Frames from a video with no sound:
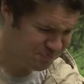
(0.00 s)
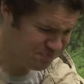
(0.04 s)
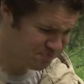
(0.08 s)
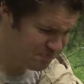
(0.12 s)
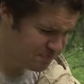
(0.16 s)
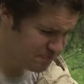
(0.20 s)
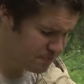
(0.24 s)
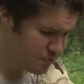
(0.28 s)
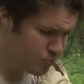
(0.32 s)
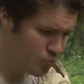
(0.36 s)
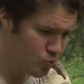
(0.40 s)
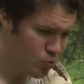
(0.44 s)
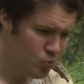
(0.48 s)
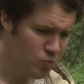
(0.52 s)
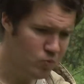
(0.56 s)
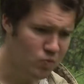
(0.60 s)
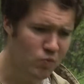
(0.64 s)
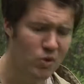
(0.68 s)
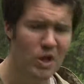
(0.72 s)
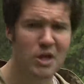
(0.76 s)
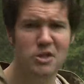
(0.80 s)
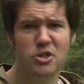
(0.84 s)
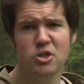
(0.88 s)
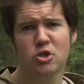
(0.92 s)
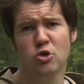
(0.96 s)
Kisla.
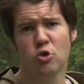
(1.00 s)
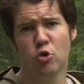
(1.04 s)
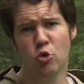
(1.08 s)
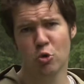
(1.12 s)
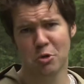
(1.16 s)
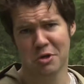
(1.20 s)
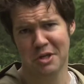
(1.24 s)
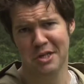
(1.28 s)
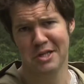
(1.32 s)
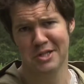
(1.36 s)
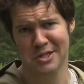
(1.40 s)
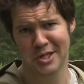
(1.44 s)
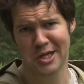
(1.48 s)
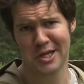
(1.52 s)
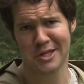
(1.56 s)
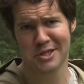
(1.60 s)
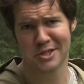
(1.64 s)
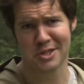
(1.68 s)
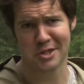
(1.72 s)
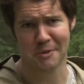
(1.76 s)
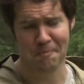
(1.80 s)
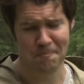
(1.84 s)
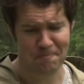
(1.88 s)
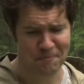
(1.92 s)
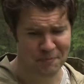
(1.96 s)
This is called
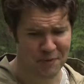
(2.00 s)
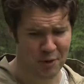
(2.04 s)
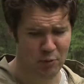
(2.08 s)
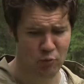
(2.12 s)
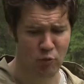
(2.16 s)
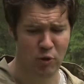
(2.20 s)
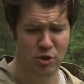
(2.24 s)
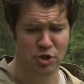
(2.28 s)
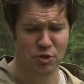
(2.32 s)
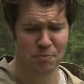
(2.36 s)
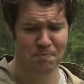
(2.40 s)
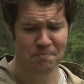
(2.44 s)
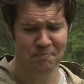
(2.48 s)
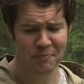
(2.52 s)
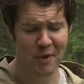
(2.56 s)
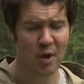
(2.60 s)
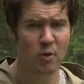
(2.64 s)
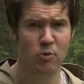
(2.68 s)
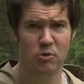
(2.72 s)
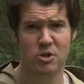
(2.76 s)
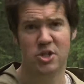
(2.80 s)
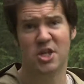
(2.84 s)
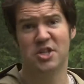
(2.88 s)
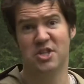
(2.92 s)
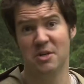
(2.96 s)
kislitsa in Russian,
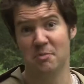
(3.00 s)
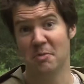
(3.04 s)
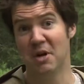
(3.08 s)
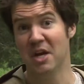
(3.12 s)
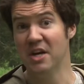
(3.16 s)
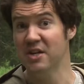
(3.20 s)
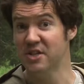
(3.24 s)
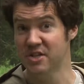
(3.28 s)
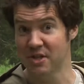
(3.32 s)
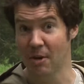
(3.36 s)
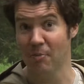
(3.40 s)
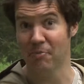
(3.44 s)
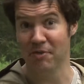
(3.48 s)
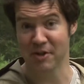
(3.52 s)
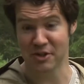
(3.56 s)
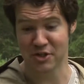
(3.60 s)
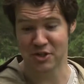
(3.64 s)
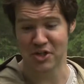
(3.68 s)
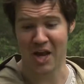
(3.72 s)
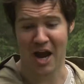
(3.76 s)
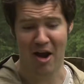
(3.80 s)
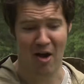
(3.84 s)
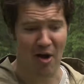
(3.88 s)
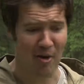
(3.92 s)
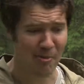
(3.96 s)
which actually means something
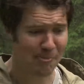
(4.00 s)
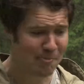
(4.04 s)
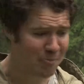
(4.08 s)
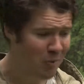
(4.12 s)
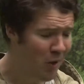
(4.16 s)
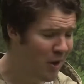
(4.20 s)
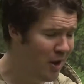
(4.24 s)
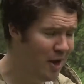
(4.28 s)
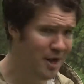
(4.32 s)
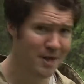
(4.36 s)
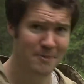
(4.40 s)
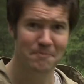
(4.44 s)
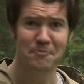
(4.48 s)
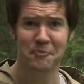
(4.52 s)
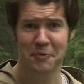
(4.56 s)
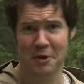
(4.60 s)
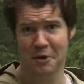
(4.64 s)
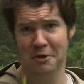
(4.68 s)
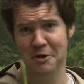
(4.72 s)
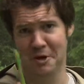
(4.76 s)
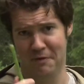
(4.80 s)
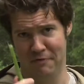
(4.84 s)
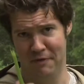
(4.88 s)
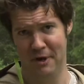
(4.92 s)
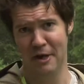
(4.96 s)
sour. It
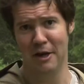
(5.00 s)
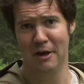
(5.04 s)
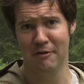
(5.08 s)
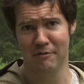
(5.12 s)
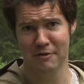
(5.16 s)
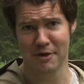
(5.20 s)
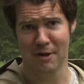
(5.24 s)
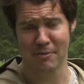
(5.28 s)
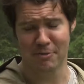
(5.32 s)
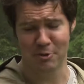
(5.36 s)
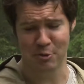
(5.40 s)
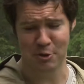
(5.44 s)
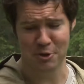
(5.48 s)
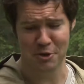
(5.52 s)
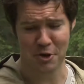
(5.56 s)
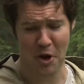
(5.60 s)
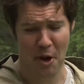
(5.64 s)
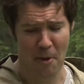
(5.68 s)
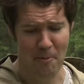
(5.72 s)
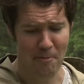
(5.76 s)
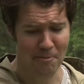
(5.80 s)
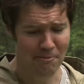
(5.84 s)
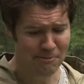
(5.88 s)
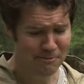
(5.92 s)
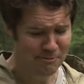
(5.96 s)
definitely lives up to its
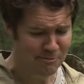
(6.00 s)
name.